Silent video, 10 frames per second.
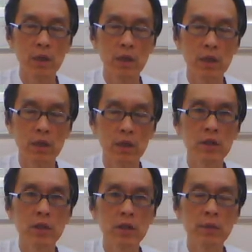in
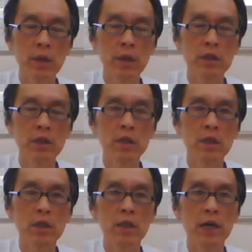terms of handling,
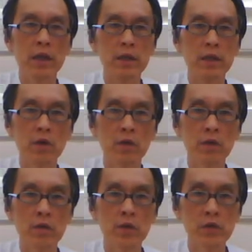and then your
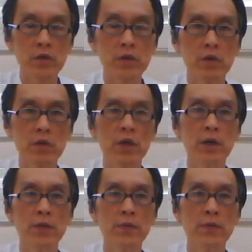force.
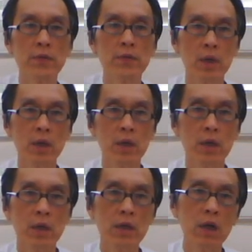Okay.
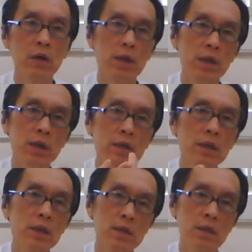Now another
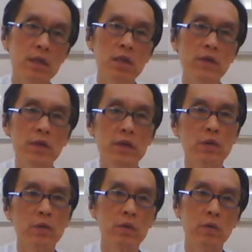thing is even.
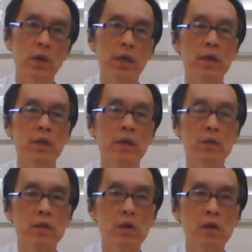You want to get it
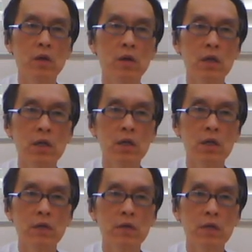slowly,
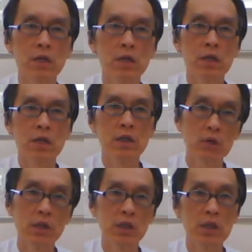evenly,
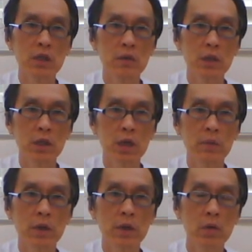gradually, evenly
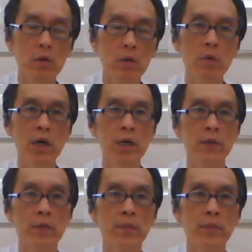come up. Why?